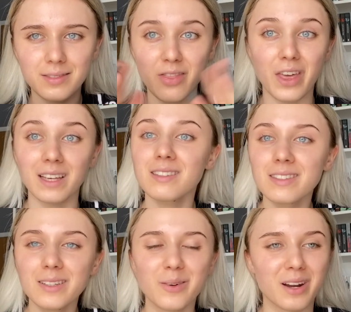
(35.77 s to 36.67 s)

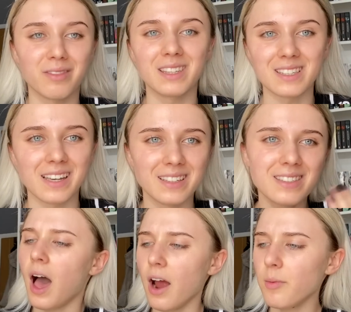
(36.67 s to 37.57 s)
this, whatever this is.
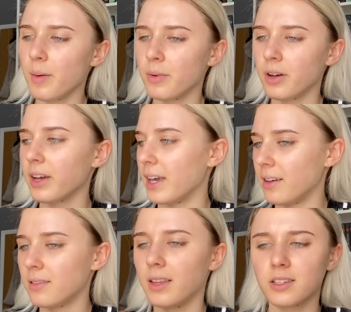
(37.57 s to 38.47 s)
I remember,
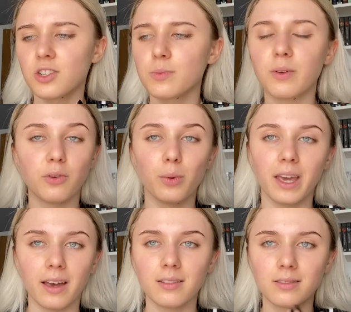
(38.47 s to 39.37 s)
okay, let's just, before we
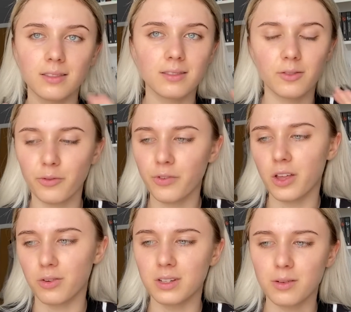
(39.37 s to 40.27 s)
get
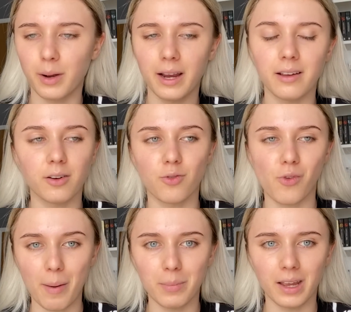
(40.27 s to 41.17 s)
further into my
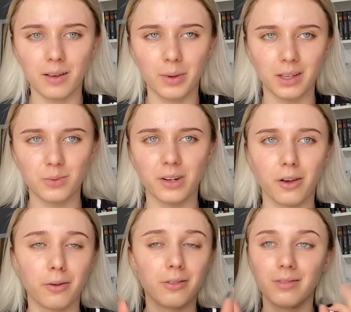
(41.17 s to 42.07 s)
rambling, because we
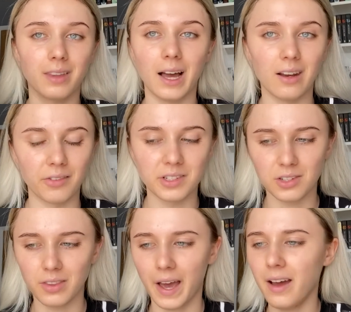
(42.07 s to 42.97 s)
know that I love to
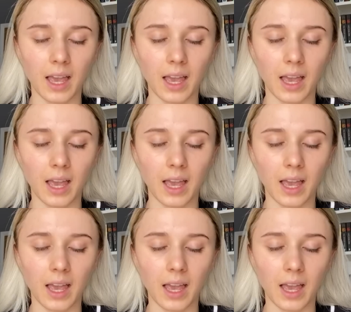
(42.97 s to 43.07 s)
do that.